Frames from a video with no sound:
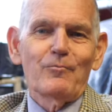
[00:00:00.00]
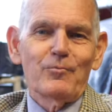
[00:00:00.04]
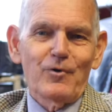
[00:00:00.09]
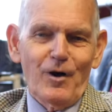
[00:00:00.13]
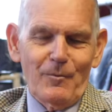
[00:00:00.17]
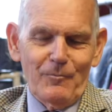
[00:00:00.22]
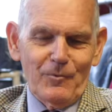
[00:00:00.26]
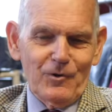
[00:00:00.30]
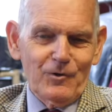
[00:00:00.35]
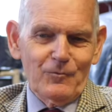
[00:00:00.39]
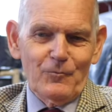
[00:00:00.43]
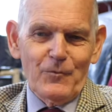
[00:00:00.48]

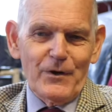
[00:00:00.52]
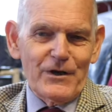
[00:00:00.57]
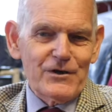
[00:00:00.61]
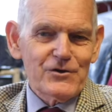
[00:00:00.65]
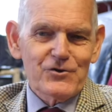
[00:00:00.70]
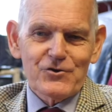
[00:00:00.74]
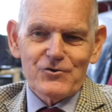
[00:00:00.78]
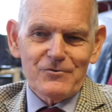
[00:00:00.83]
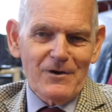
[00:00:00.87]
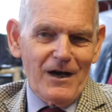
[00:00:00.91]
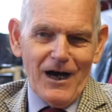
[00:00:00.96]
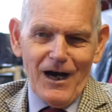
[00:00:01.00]
Brummel,
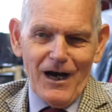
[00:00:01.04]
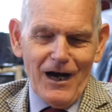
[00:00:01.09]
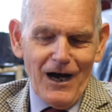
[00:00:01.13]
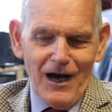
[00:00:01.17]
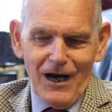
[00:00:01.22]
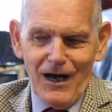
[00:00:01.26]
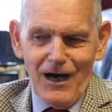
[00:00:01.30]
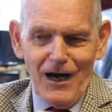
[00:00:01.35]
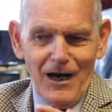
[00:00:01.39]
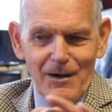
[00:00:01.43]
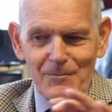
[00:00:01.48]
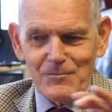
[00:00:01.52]
which
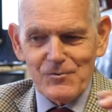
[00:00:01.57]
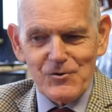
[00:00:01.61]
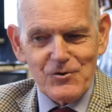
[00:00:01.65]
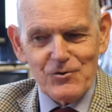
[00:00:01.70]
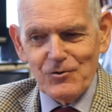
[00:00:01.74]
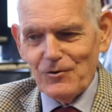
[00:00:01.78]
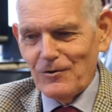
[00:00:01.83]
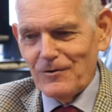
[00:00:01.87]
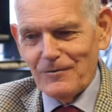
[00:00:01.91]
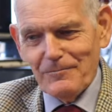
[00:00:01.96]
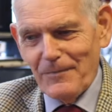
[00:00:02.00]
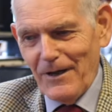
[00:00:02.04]
I'm
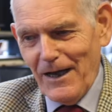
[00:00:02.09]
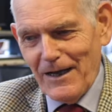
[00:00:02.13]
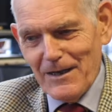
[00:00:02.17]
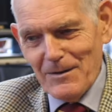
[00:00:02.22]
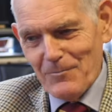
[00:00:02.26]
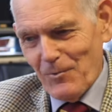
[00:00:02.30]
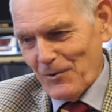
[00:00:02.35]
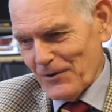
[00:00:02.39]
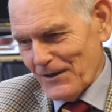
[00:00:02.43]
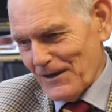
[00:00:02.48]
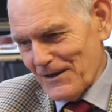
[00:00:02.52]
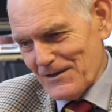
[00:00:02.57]
sure
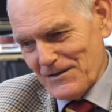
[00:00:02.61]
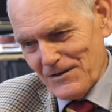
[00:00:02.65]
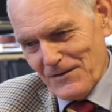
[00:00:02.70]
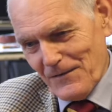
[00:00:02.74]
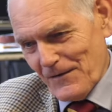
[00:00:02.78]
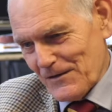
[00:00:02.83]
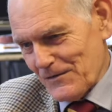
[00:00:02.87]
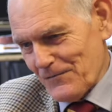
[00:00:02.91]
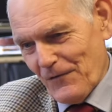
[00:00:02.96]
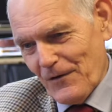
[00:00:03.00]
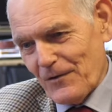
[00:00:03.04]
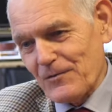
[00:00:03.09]
anybody listening
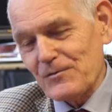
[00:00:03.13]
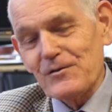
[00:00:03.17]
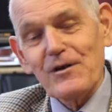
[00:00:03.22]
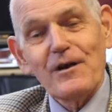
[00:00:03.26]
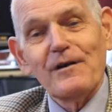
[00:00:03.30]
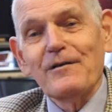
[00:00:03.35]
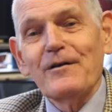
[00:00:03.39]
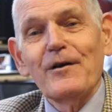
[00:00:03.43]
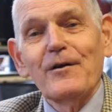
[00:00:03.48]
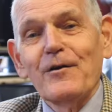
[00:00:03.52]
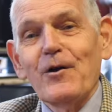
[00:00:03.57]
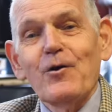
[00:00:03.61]
to this
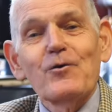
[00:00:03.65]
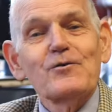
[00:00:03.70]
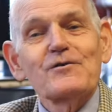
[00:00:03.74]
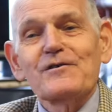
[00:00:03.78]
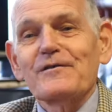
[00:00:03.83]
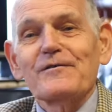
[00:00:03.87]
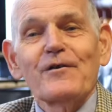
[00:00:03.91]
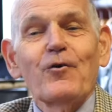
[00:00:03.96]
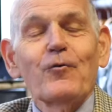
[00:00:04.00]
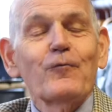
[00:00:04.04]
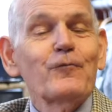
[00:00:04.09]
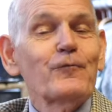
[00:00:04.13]
knows
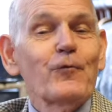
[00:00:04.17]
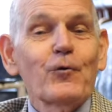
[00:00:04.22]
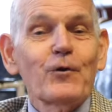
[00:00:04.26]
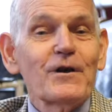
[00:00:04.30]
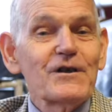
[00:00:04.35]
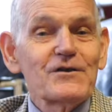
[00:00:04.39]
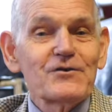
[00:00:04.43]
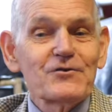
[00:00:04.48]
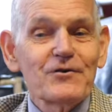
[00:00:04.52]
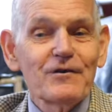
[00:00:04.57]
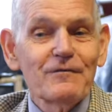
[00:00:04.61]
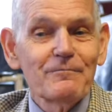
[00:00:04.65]
the full
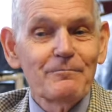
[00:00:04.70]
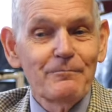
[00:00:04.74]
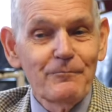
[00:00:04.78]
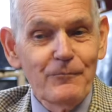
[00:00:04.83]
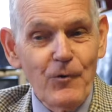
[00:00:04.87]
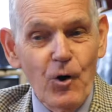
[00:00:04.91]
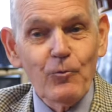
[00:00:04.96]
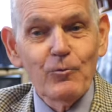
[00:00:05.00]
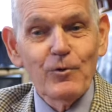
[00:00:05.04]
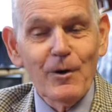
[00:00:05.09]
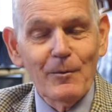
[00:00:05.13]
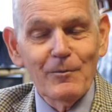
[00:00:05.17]
history of
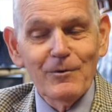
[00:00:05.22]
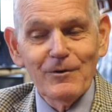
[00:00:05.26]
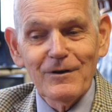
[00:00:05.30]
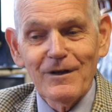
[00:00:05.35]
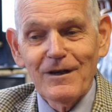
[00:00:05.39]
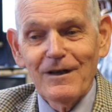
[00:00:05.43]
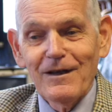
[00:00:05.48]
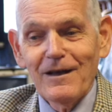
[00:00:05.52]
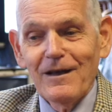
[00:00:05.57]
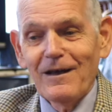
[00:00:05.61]
Beau Brummel.